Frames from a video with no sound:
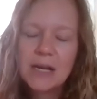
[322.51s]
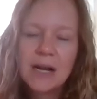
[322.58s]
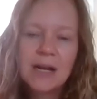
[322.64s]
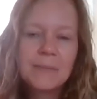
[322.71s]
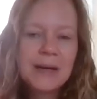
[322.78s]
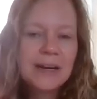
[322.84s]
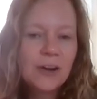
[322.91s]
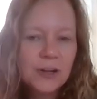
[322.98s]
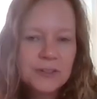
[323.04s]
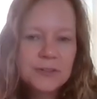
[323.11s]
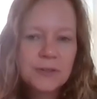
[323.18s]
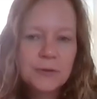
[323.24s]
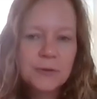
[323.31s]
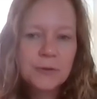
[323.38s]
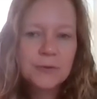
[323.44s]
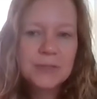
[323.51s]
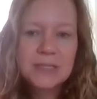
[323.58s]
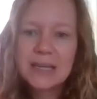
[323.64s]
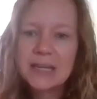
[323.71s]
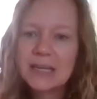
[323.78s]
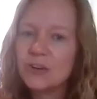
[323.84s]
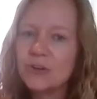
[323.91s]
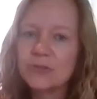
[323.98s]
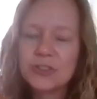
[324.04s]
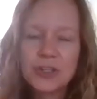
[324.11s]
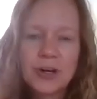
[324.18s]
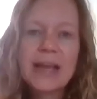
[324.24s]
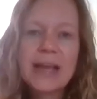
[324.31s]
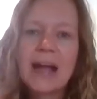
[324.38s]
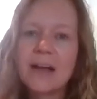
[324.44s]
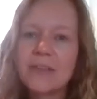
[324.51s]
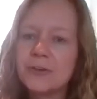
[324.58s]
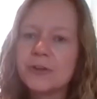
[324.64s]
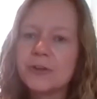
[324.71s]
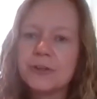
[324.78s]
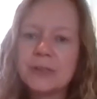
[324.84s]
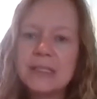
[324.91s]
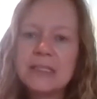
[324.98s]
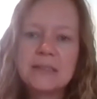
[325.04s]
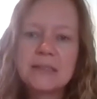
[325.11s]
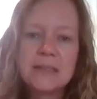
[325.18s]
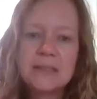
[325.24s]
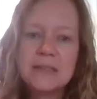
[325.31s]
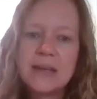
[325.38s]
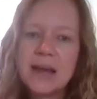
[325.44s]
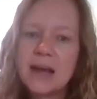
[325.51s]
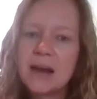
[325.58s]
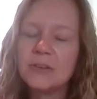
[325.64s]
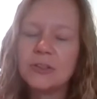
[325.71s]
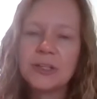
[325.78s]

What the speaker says: I'd also say, start gathering your leases now,